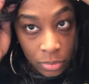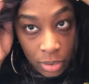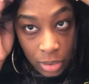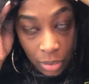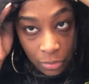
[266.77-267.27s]

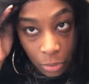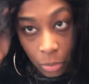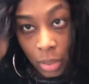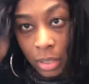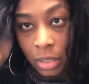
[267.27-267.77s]
See, for
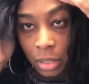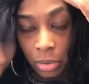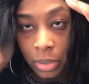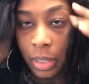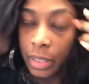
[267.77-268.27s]
one,
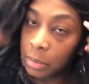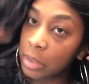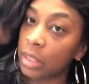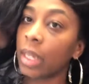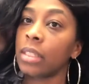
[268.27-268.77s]
don't cut as
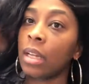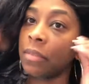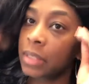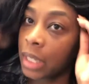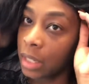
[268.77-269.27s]
much lace
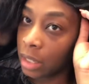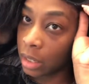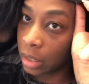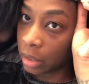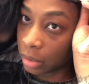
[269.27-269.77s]
off as I
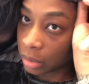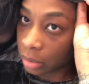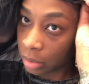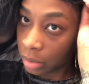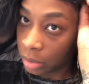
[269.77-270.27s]
did.
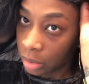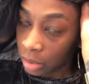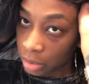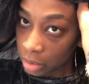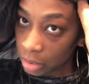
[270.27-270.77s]

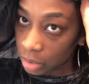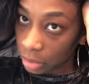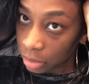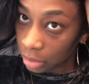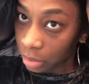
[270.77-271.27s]
This is
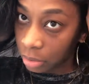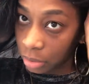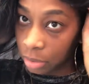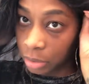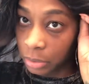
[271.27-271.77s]
a
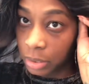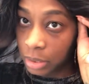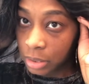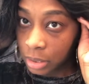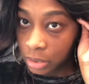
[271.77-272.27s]

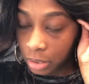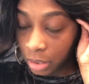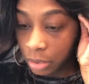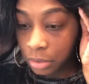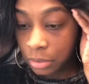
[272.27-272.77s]

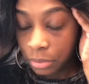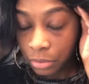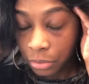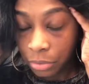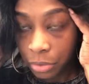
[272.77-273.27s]
360
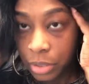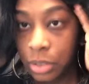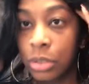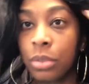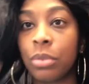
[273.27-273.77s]

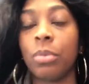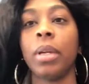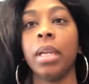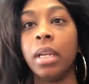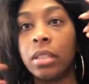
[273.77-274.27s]
frontal
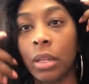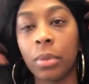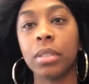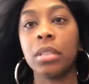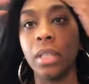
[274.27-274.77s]
wig, so
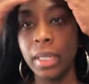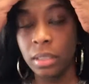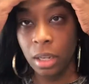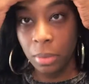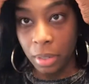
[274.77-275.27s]
it's lace
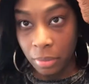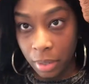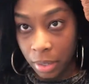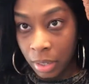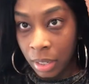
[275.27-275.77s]
all the way
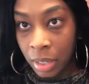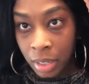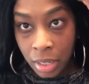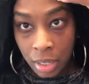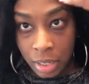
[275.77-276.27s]
around.
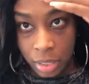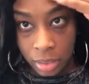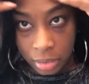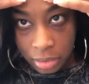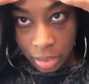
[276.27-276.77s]
And
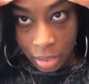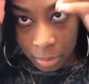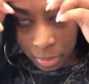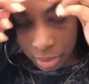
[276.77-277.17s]
at the top,